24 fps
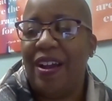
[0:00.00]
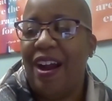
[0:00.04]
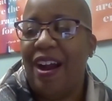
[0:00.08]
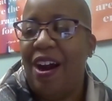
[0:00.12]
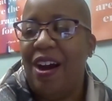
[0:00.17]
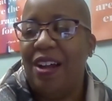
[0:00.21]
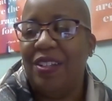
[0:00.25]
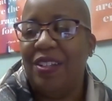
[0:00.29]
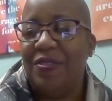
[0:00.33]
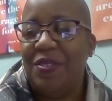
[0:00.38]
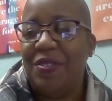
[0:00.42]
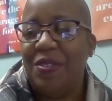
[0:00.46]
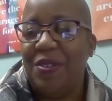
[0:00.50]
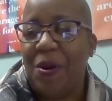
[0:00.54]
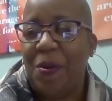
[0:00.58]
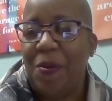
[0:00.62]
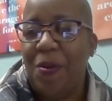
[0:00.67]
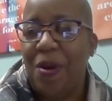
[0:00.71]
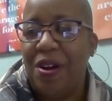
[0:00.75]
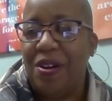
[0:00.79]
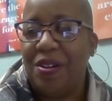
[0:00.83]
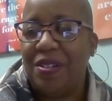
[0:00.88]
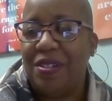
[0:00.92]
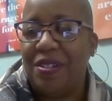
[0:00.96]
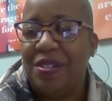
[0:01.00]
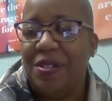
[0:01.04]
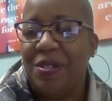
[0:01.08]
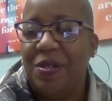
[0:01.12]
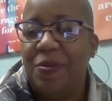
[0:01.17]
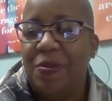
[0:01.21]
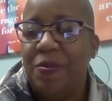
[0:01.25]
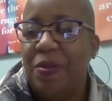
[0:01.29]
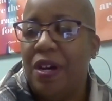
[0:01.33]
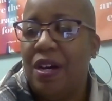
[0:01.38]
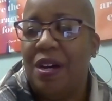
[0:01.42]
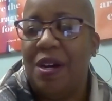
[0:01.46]
all of you are
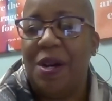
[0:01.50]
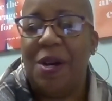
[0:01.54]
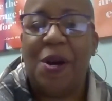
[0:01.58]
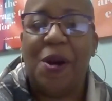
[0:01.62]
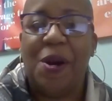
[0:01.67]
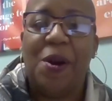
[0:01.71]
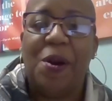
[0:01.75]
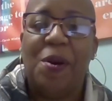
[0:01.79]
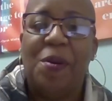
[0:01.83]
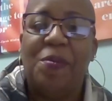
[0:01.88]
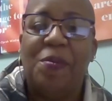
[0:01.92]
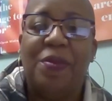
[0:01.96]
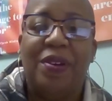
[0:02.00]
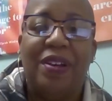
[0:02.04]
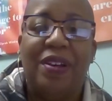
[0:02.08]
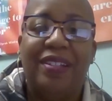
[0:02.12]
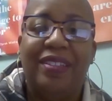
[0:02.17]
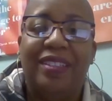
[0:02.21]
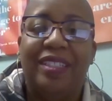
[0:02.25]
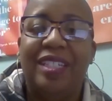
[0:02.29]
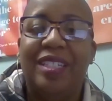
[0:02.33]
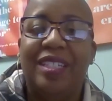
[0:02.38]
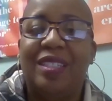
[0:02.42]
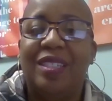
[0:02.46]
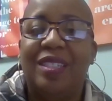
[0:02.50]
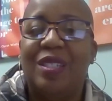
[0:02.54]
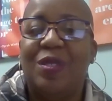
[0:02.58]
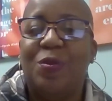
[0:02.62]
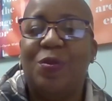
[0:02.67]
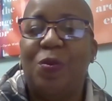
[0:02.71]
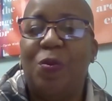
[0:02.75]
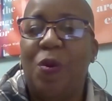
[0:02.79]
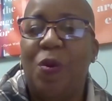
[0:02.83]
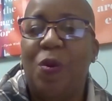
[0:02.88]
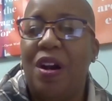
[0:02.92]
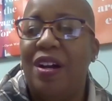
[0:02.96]
welcome. This is
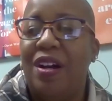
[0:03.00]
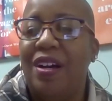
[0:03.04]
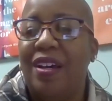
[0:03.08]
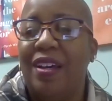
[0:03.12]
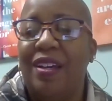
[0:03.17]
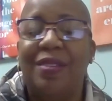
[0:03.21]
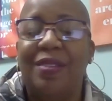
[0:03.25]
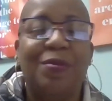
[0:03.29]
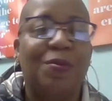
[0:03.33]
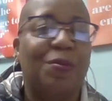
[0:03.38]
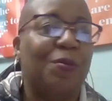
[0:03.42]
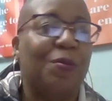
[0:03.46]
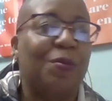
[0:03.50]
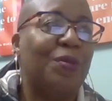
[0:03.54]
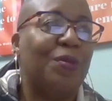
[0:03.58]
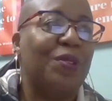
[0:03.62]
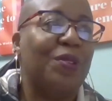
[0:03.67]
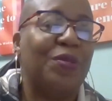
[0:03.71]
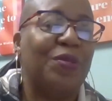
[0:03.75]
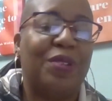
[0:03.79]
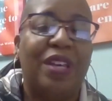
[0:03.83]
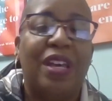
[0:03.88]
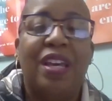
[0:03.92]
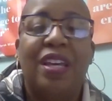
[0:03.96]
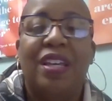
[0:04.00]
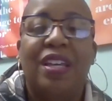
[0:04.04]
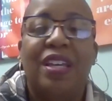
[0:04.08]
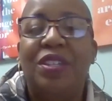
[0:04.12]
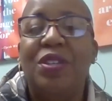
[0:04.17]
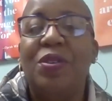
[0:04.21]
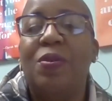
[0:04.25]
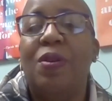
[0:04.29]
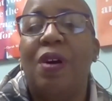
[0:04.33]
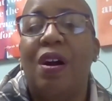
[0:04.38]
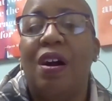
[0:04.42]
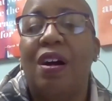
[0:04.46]

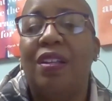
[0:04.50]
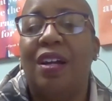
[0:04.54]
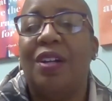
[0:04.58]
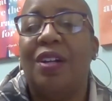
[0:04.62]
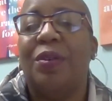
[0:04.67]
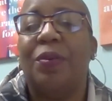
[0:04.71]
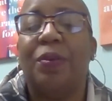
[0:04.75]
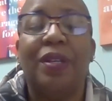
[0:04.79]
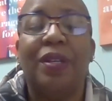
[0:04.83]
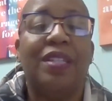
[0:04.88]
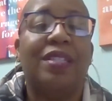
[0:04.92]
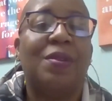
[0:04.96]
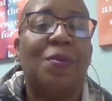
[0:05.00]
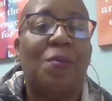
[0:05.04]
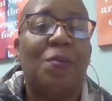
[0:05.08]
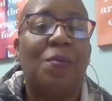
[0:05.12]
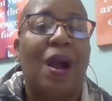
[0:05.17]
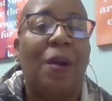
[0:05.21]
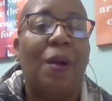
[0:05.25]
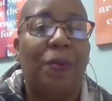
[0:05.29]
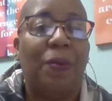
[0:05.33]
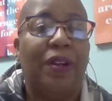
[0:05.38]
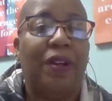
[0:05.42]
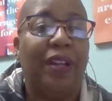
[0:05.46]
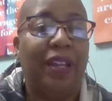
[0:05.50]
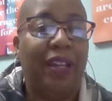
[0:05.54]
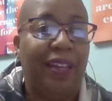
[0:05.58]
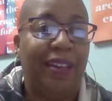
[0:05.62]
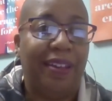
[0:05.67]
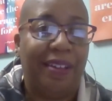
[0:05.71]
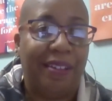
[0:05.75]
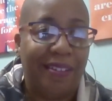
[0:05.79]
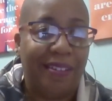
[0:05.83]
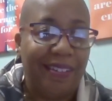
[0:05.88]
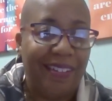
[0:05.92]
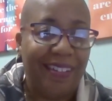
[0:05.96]
you all are the reason why we're
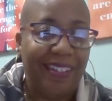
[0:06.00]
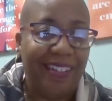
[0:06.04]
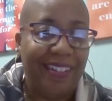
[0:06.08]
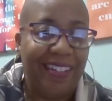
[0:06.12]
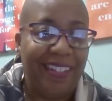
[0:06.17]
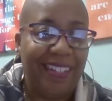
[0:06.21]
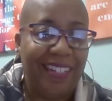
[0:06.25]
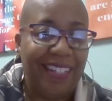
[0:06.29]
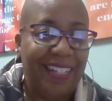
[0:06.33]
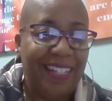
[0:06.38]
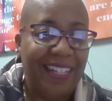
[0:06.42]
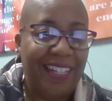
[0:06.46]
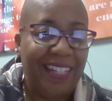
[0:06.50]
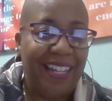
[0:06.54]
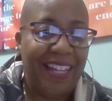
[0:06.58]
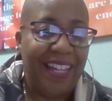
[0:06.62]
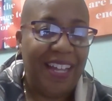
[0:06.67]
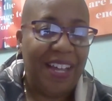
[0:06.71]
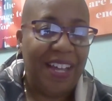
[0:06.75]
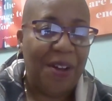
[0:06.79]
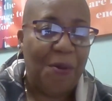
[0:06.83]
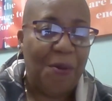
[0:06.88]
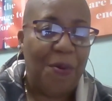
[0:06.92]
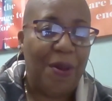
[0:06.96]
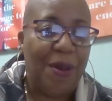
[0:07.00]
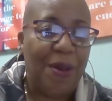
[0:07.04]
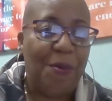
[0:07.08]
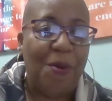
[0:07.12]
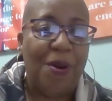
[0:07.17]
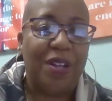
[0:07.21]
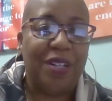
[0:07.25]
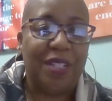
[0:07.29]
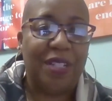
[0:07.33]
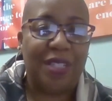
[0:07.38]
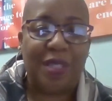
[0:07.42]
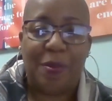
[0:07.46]
here. We
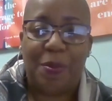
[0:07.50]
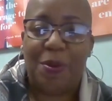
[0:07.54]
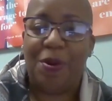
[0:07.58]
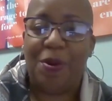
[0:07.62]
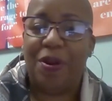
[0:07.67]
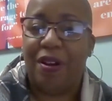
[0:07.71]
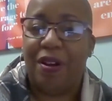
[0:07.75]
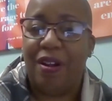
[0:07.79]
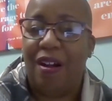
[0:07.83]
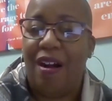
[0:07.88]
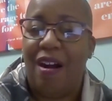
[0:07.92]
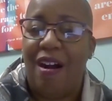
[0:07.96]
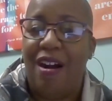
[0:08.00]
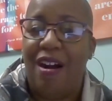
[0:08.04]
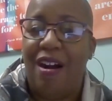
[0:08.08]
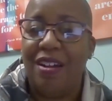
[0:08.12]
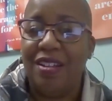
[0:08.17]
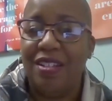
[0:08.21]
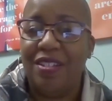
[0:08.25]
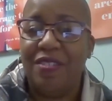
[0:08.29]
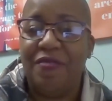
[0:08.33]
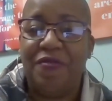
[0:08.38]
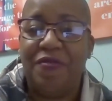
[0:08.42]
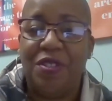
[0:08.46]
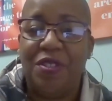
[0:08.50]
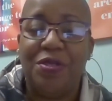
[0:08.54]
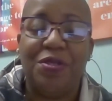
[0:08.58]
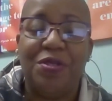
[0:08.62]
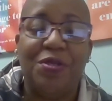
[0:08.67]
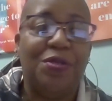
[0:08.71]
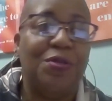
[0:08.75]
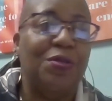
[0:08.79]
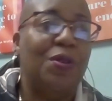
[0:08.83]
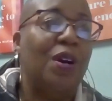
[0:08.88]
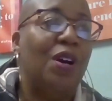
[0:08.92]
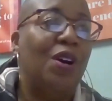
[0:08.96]
want to support all of
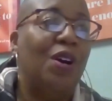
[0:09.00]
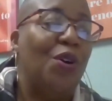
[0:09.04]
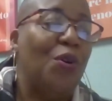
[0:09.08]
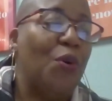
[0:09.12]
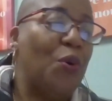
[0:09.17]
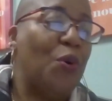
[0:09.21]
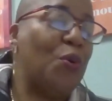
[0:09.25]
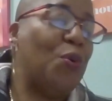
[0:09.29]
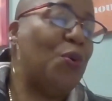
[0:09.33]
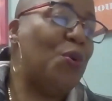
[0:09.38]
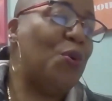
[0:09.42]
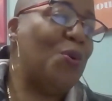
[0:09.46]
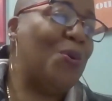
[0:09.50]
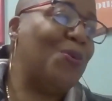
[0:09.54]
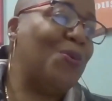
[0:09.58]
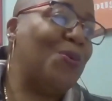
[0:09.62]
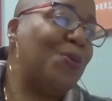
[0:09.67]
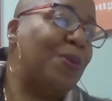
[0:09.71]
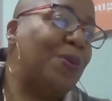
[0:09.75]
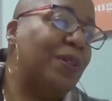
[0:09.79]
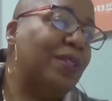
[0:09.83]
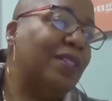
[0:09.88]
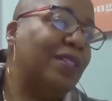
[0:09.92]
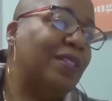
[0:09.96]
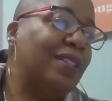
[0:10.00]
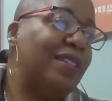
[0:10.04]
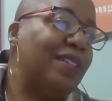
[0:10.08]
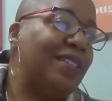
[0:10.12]
you who,